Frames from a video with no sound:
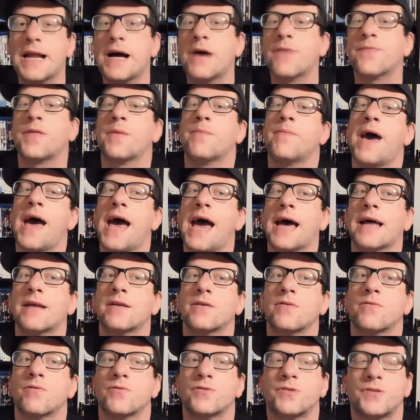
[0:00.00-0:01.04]
off the bat,
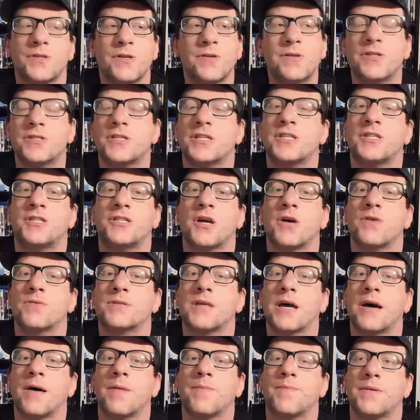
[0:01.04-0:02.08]
or as soon as he shows
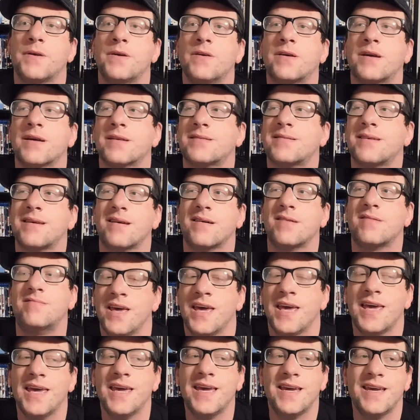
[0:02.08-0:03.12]
up, you can tell.
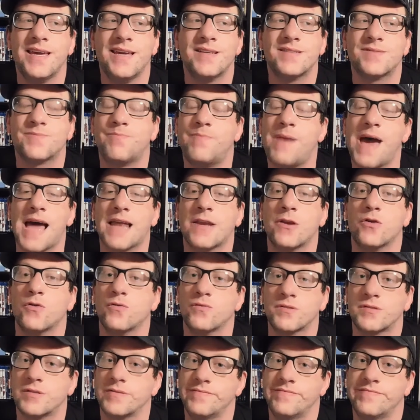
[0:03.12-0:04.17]
He's bad
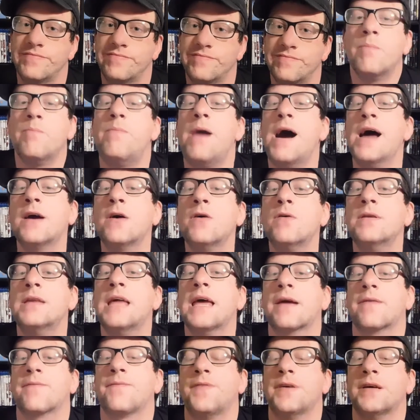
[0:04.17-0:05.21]
news. Michael
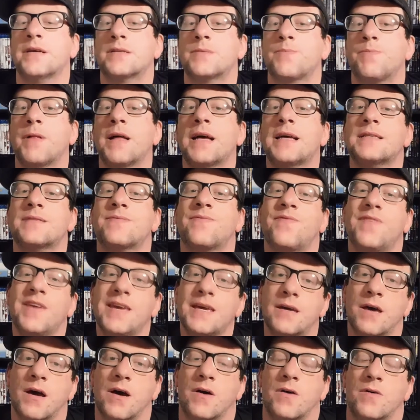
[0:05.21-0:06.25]
Nyqvist plays
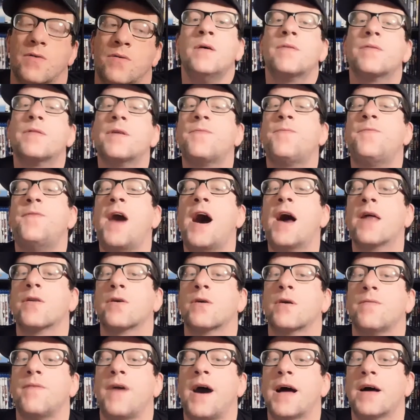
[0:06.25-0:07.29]
Vigo, the
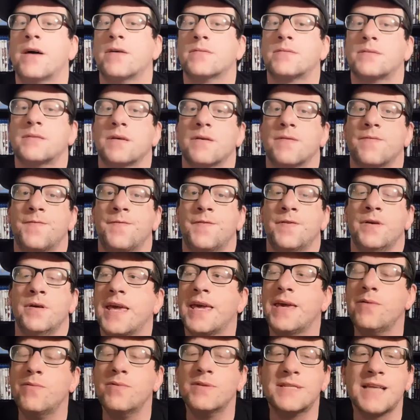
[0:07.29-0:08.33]
father of Iosif.
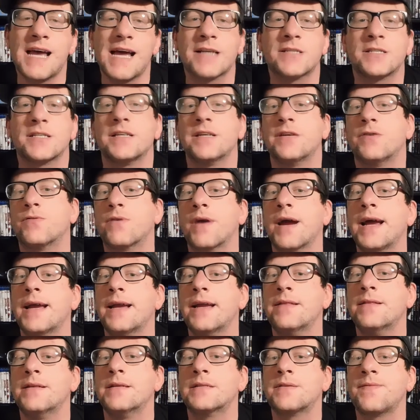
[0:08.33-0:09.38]
He was actually
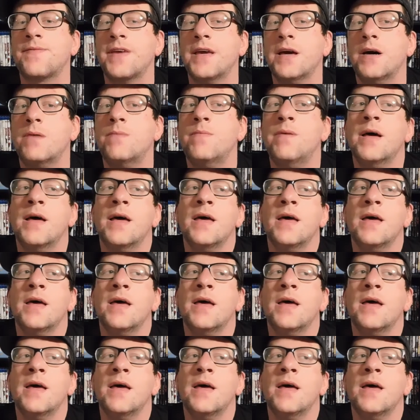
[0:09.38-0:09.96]
great in this film.